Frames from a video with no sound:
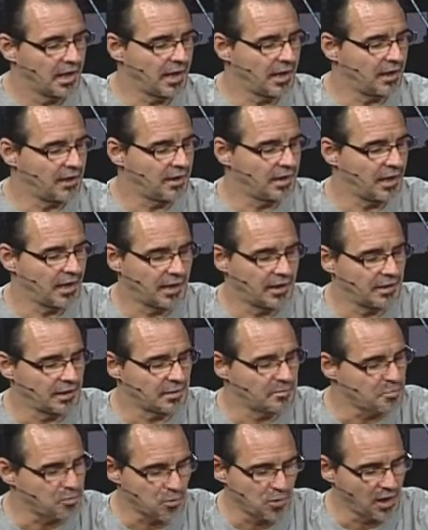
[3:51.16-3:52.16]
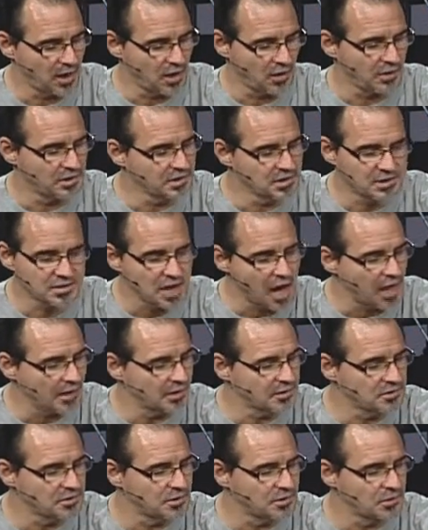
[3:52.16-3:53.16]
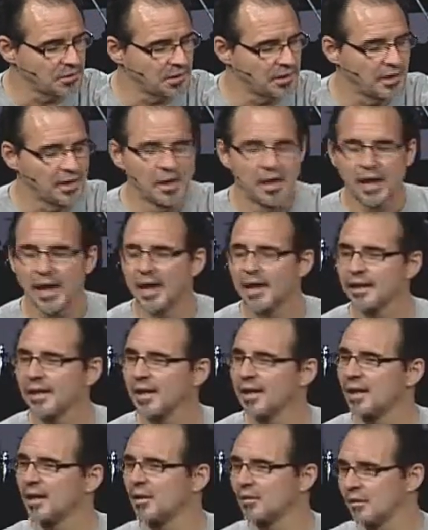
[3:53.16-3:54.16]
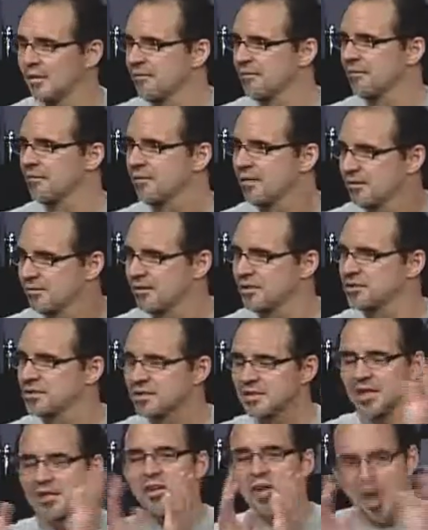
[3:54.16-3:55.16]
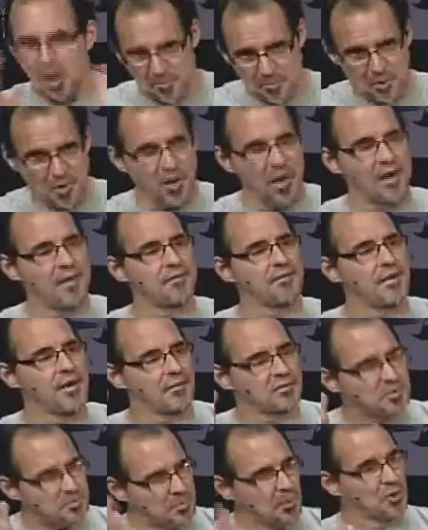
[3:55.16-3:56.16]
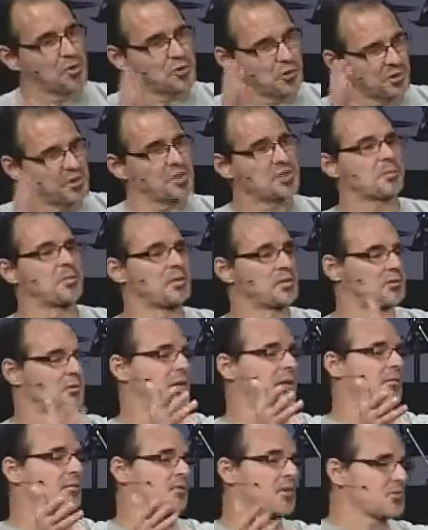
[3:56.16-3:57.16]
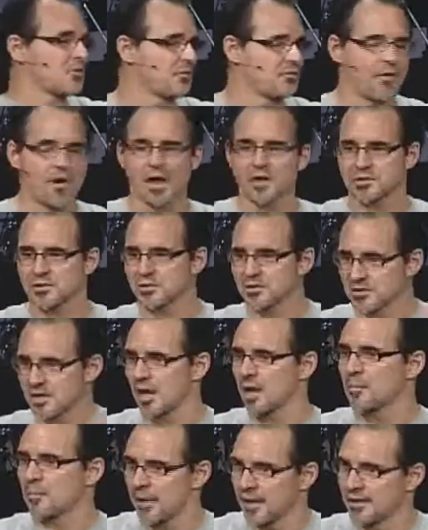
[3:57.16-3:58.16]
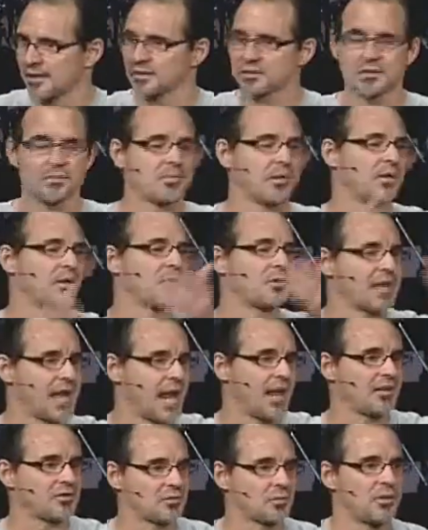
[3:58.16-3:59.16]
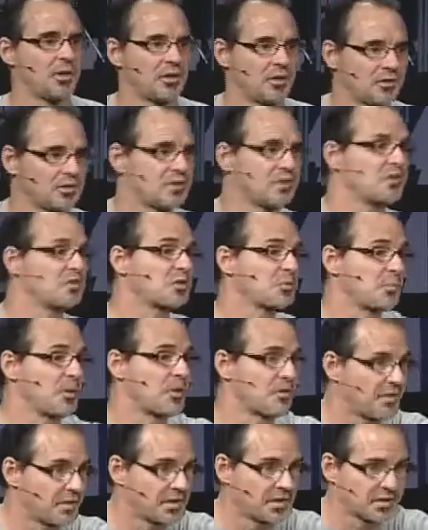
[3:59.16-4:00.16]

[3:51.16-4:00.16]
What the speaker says: and prayer and solitude, and you know, there's just a number of spiritual disciplines. Read Richard Foster's Celebrating Discipline, or Dallas Willard's The Spirit of